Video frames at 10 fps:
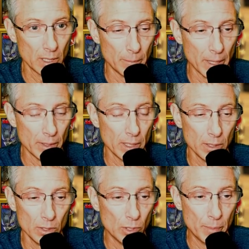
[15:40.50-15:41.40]
and
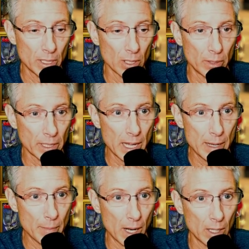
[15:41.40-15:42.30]
then Yumiko and
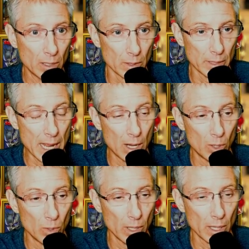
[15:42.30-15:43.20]
Kaimar
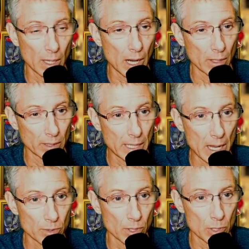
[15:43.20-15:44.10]
now are
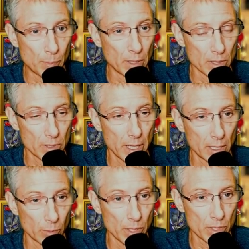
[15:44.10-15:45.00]
counters because they
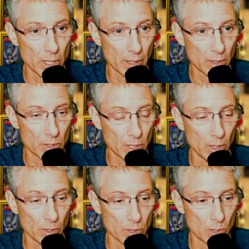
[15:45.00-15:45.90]
can reset the
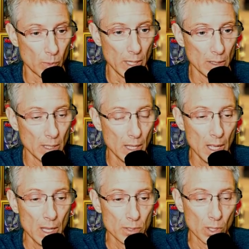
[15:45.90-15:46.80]
skills as well.
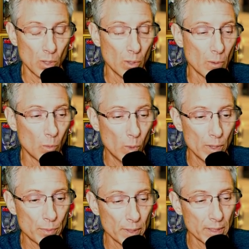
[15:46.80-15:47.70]
So
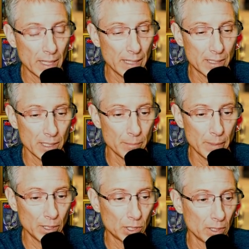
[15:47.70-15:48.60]
one thing that I didn't
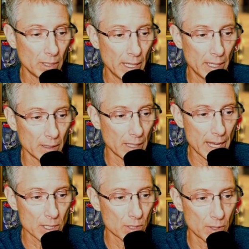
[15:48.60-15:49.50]
mention, that
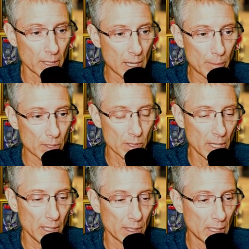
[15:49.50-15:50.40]
last thing I'm going to
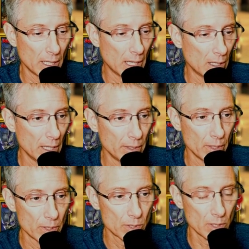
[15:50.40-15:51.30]
say, and then I'll end
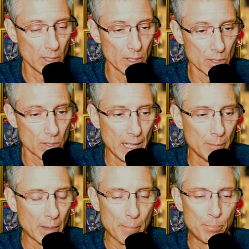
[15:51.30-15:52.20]
this, is
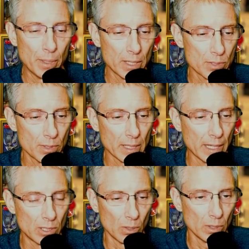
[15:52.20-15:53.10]
my biggest thing I
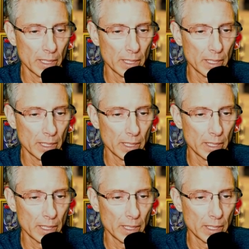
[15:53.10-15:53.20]
don't like